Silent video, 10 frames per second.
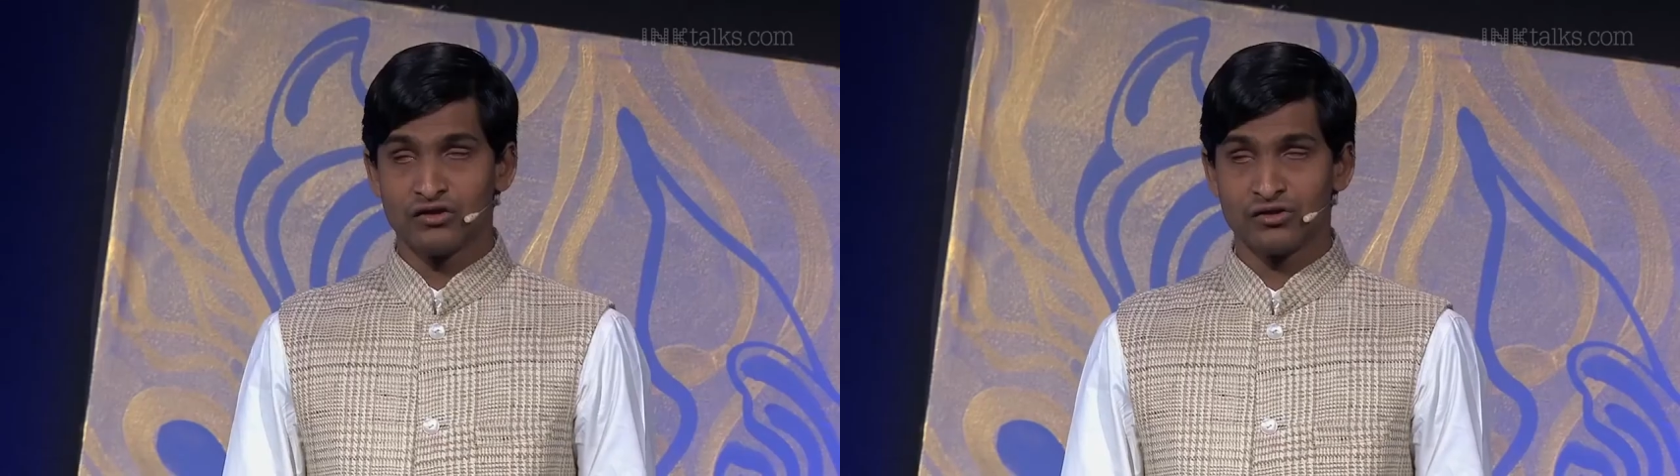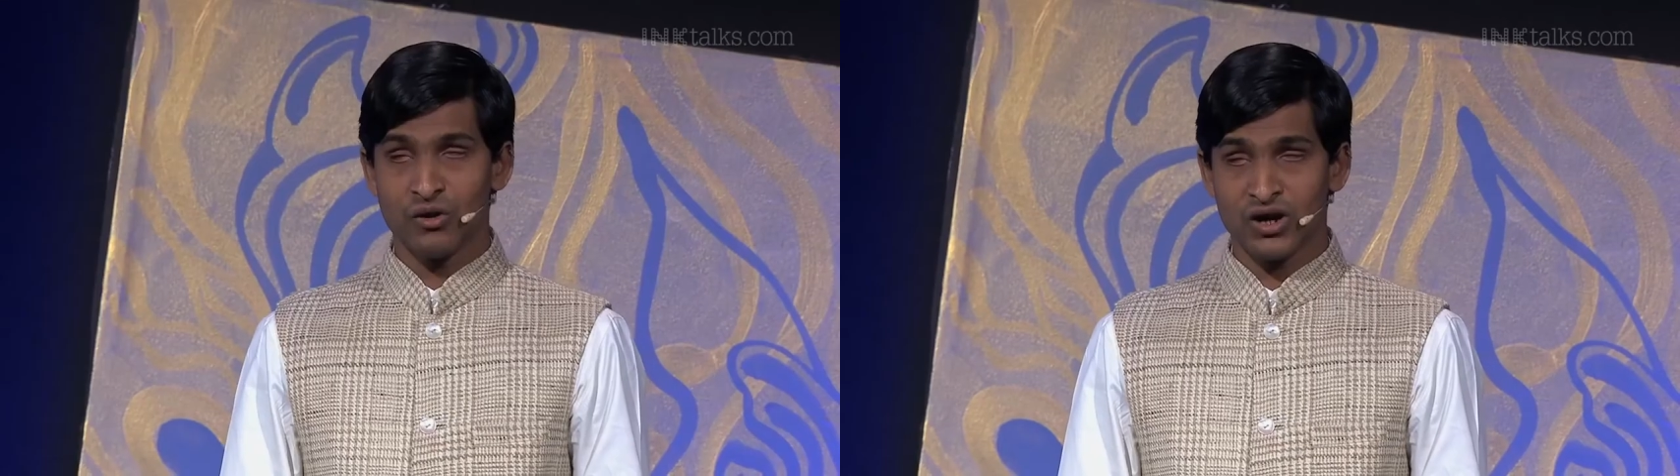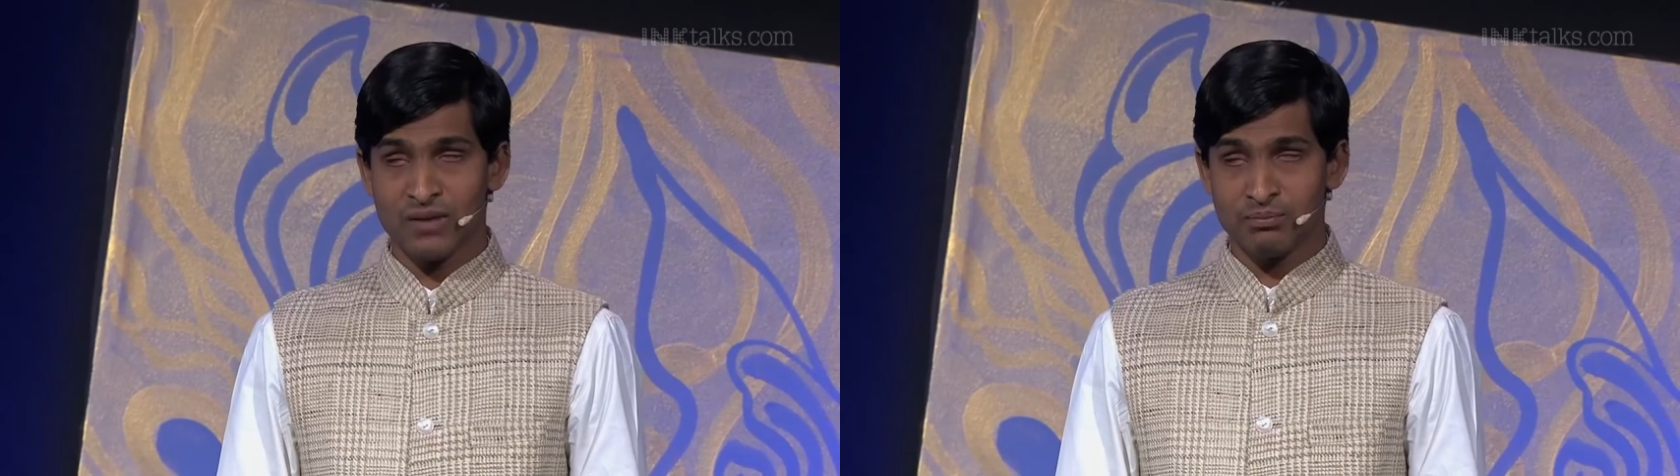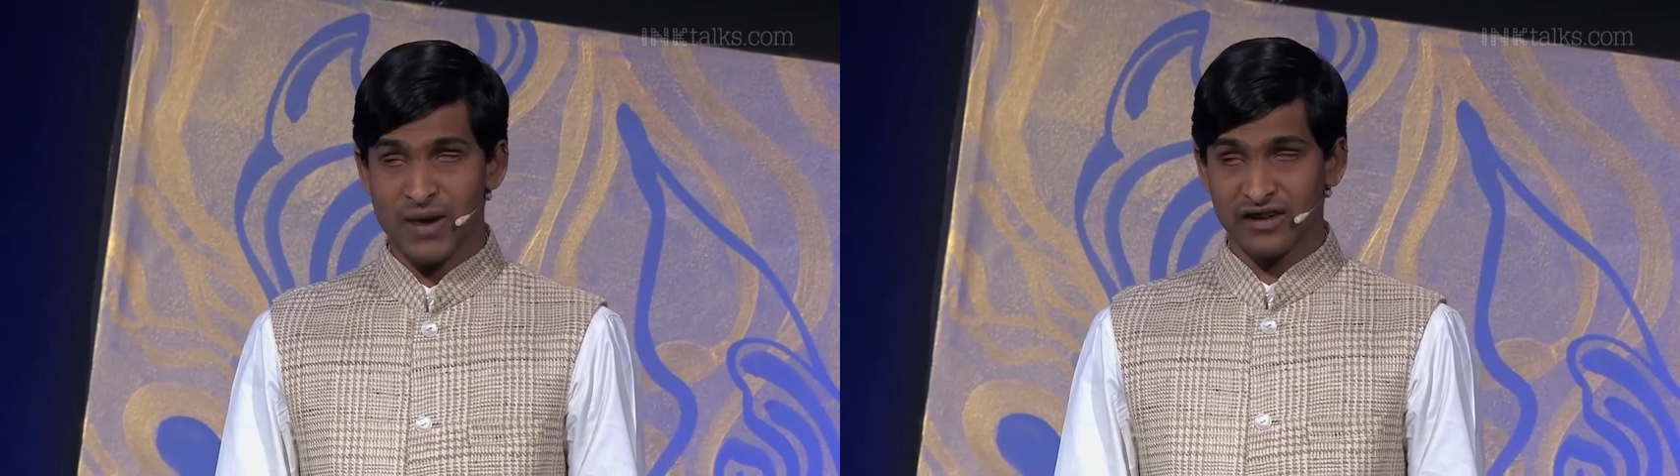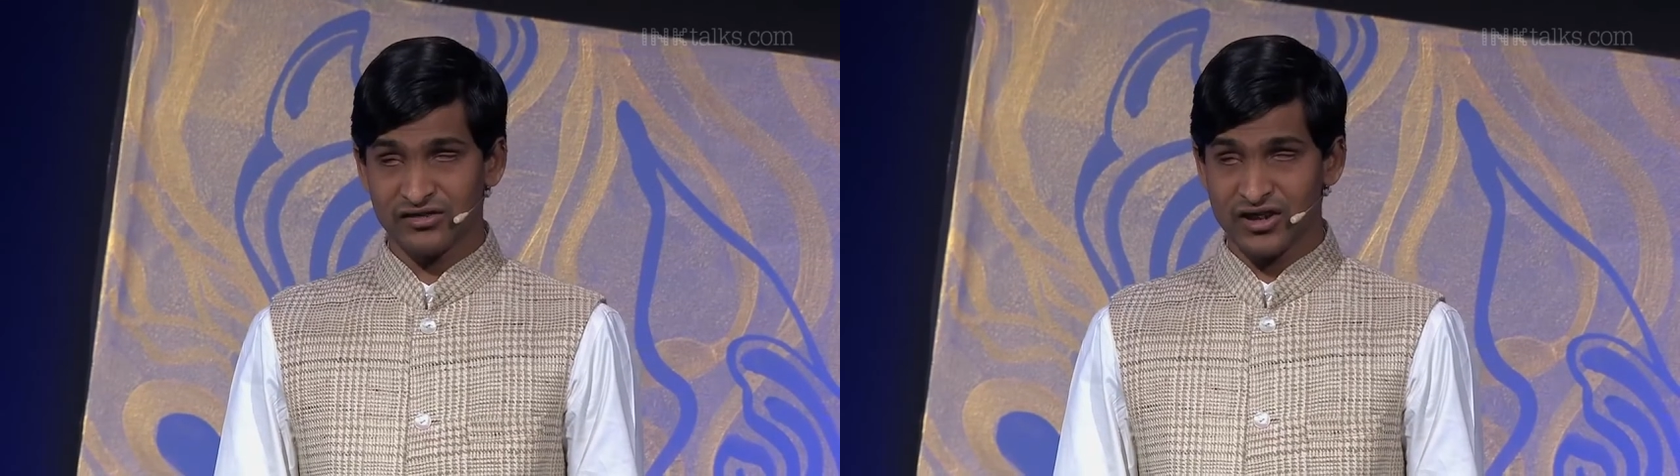Show
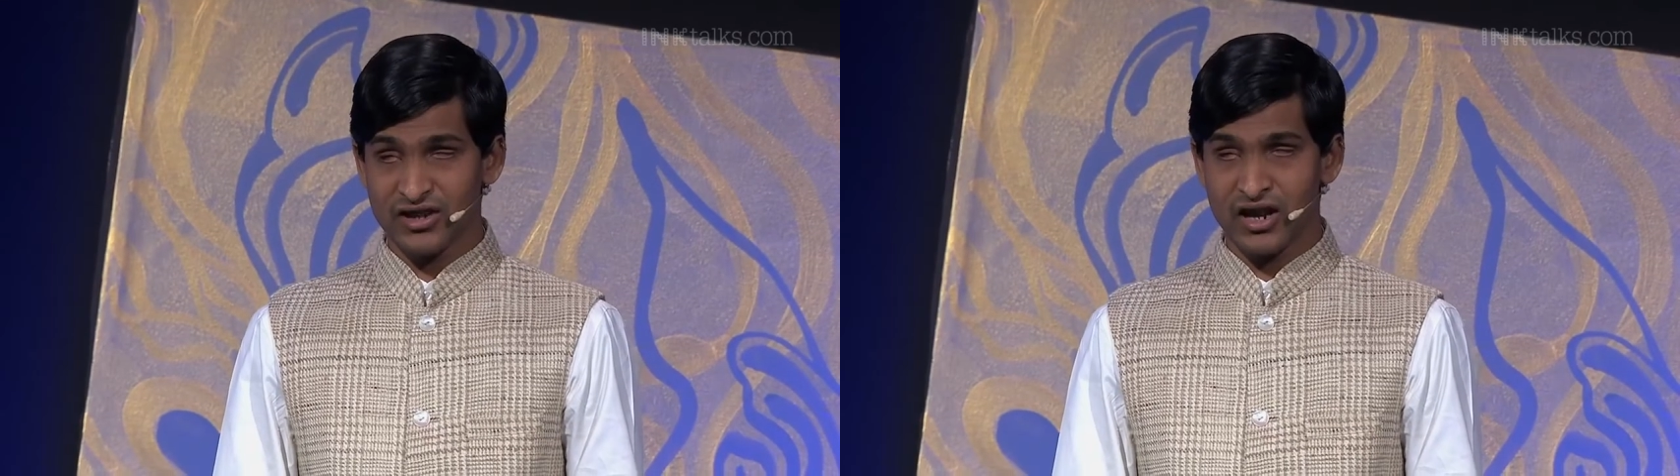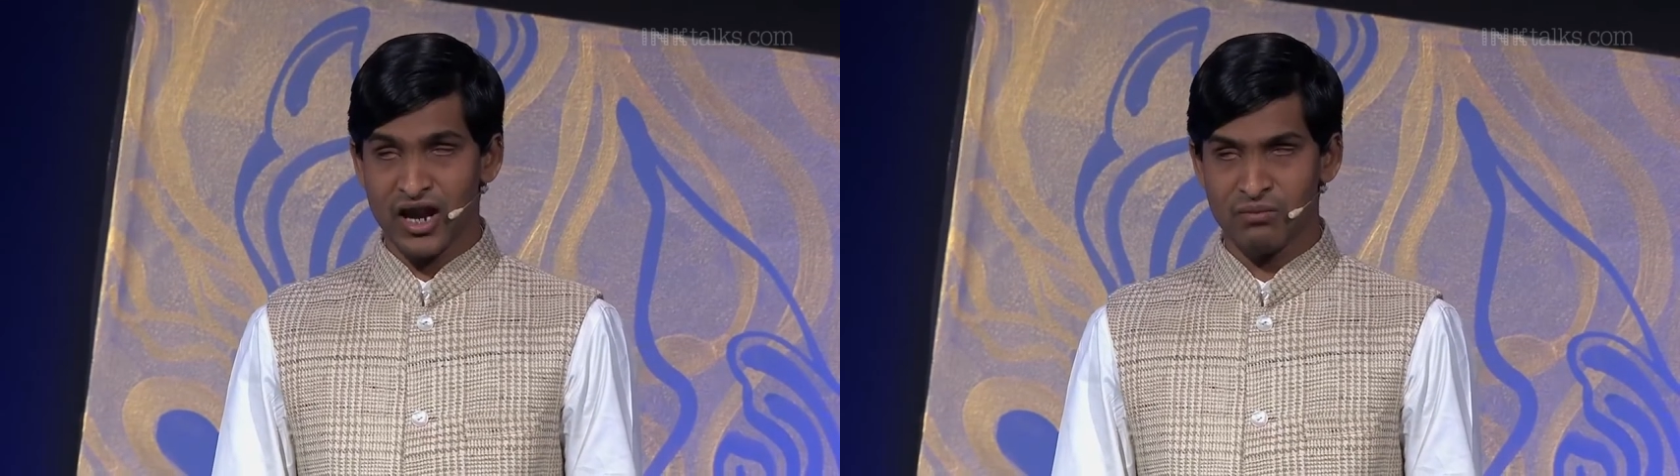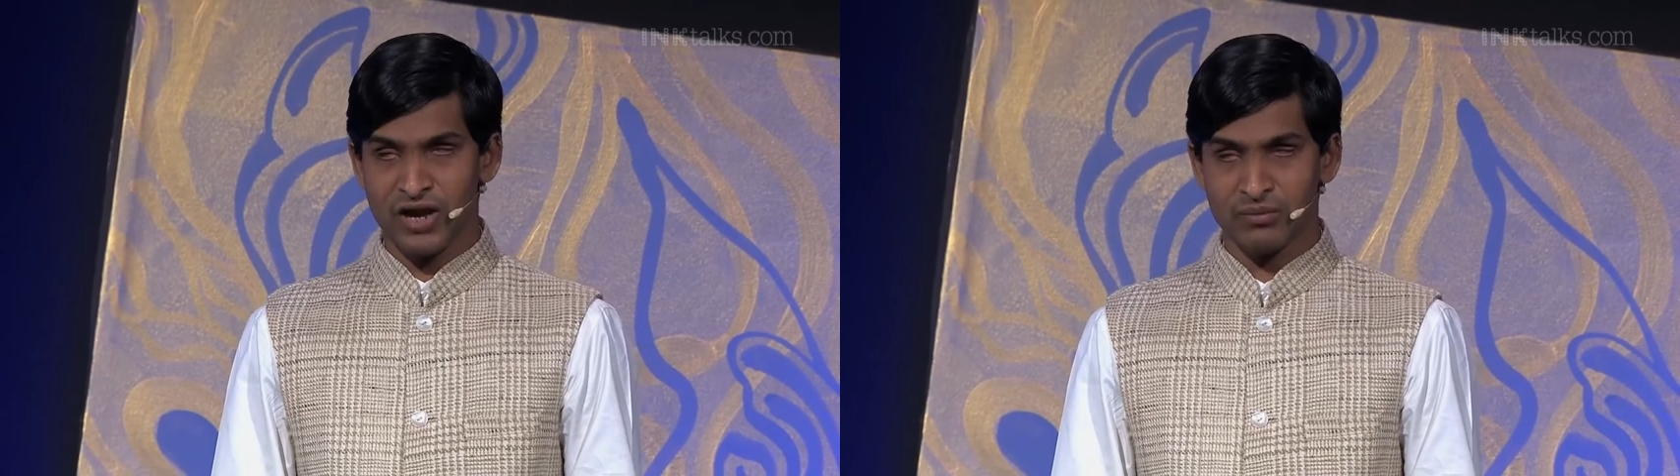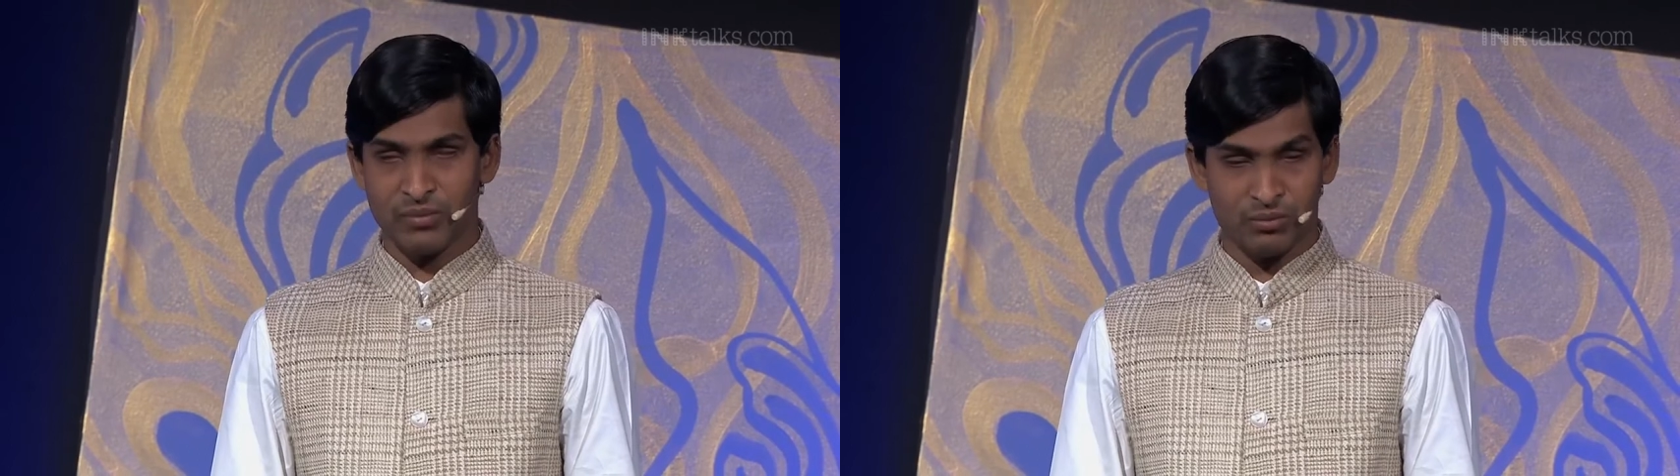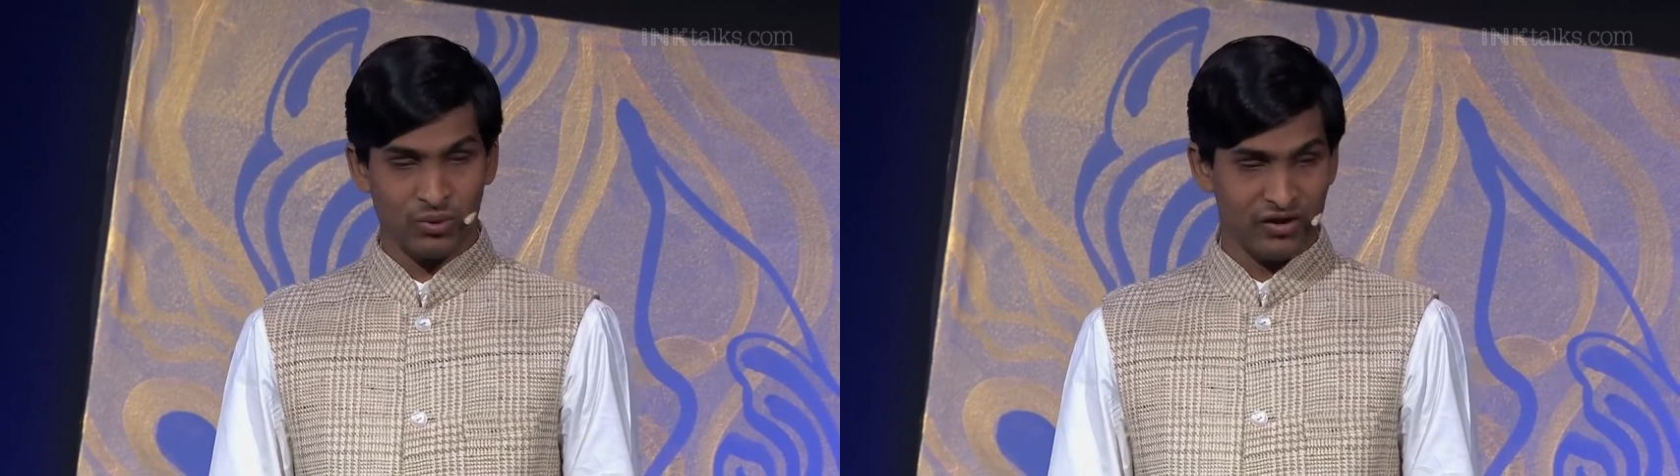compassion and
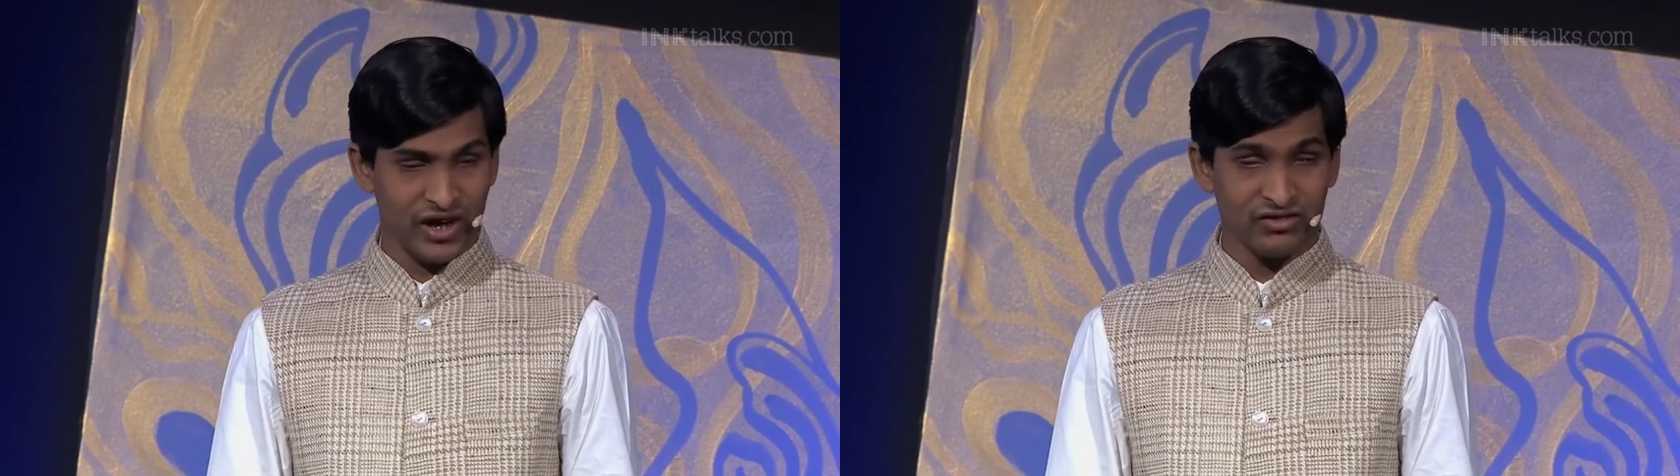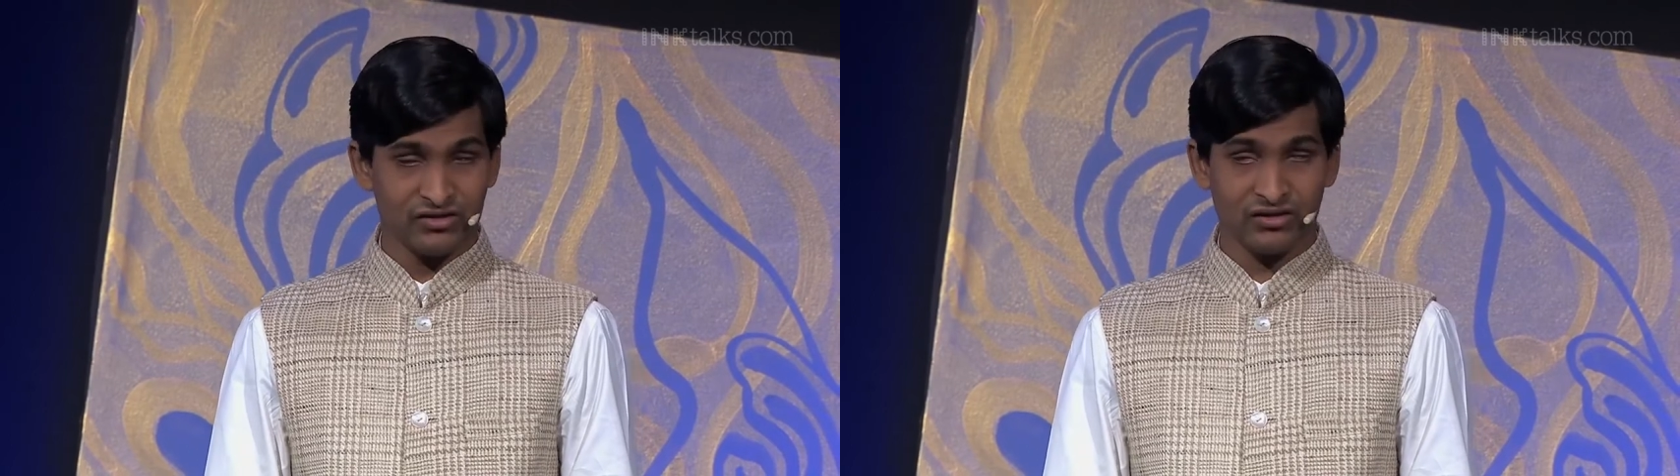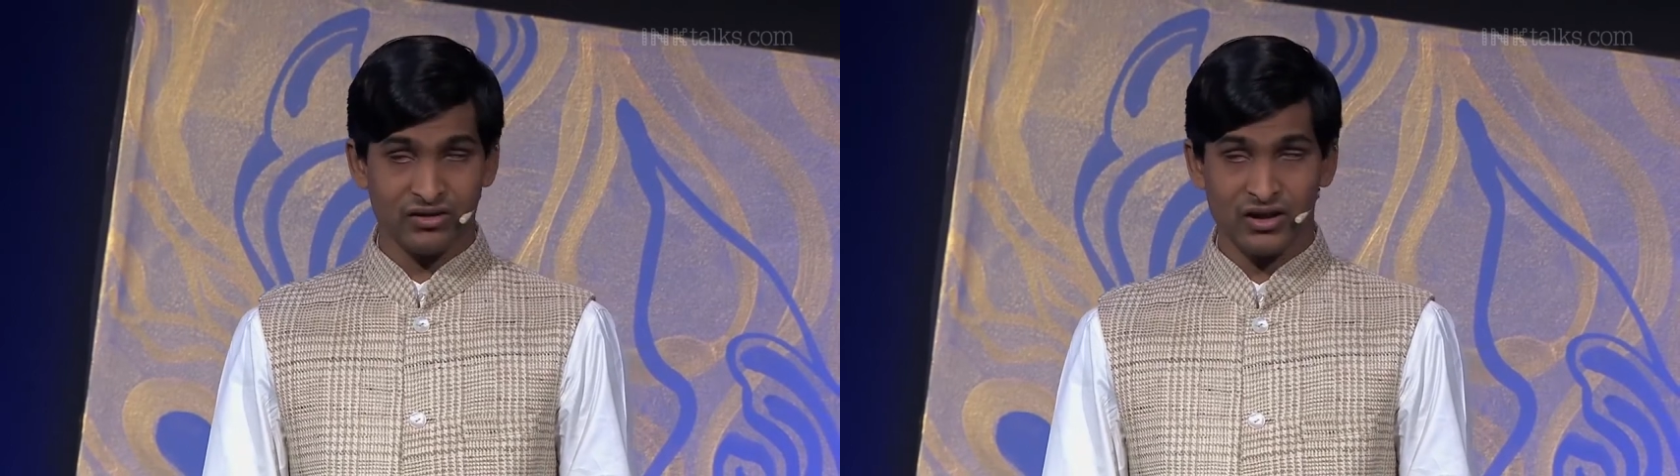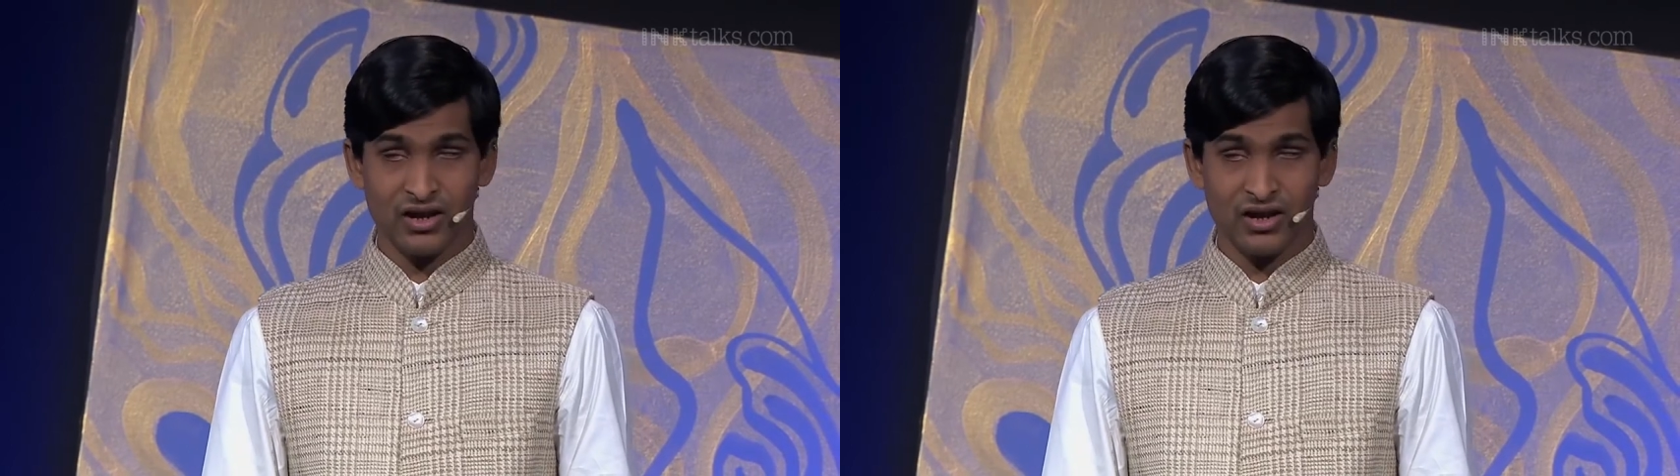make people rich.